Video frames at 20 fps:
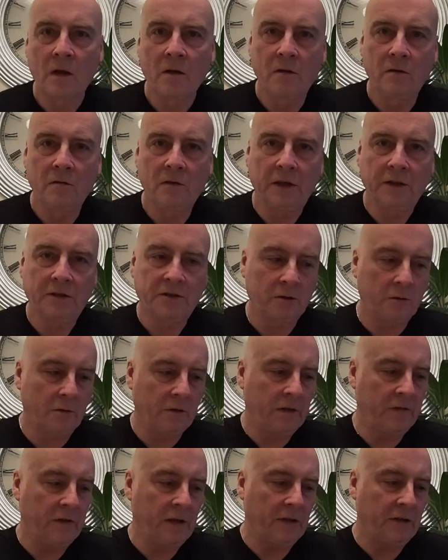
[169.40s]
Right, so
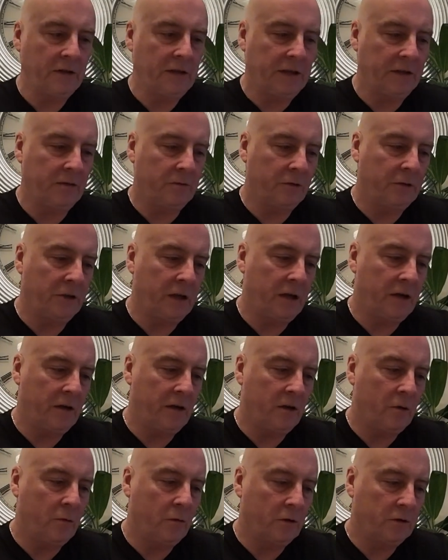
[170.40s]
give it a taste. We'll cut it into
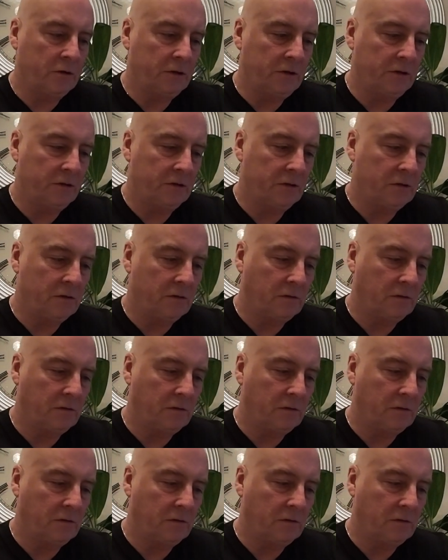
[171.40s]
quarters.